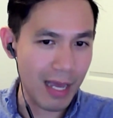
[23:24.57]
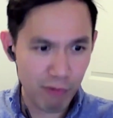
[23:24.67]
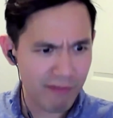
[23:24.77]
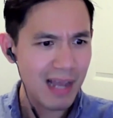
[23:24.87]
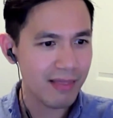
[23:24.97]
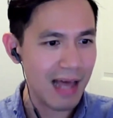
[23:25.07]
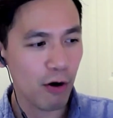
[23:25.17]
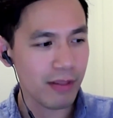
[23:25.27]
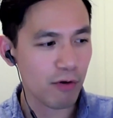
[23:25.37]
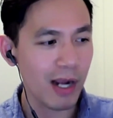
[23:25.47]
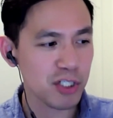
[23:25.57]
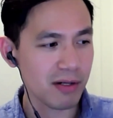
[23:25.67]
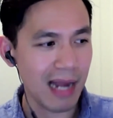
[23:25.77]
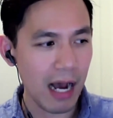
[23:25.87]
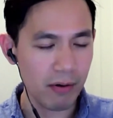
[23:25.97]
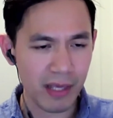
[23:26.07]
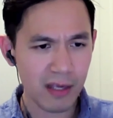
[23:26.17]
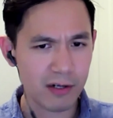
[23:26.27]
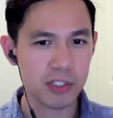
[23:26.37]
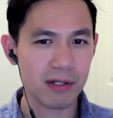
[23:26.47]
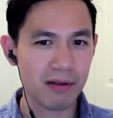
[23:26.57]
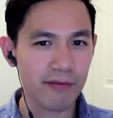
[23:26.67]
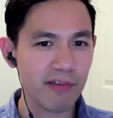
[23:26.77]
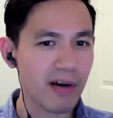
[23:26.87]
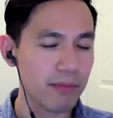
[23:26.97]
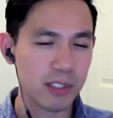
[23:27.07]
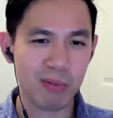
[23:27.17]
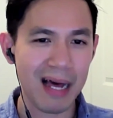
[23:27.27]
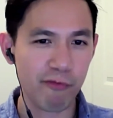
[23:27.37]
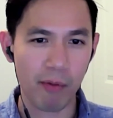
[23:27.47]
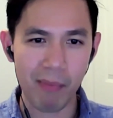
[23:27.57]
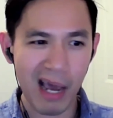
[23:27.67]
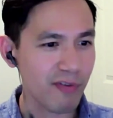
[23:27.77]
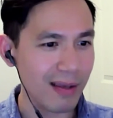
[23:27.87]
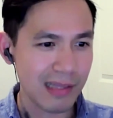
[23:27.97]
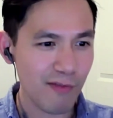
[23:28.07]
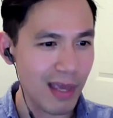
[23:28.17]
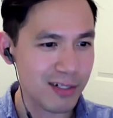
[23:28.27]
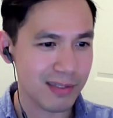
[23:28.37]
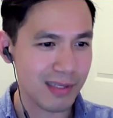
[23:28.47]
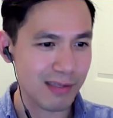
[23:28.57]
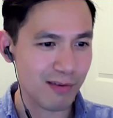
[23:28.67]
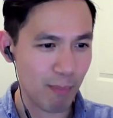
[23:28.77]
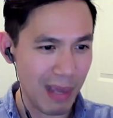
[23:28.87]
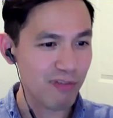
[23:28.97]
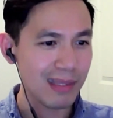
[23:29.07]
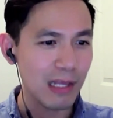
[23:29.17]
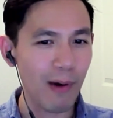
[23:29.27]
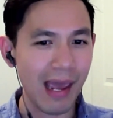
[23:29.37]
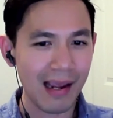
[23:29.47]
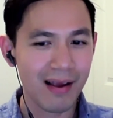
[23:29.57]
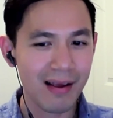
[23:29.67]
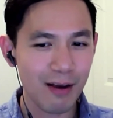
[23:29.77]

And we've done that. The question now, okay, Christian, you've developed this platform. Biofect Innovations is paving the way.